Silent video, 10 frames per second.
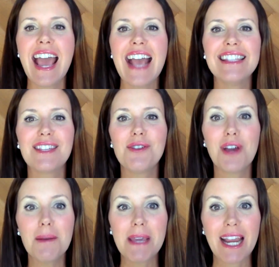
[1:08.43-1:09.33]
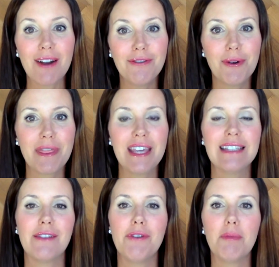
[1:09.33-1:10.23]
And so you got to be careful with
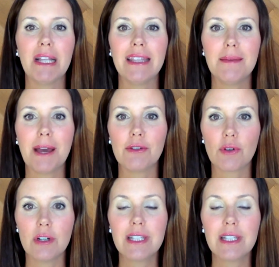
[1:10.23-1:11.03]
these if you plant them outdoors,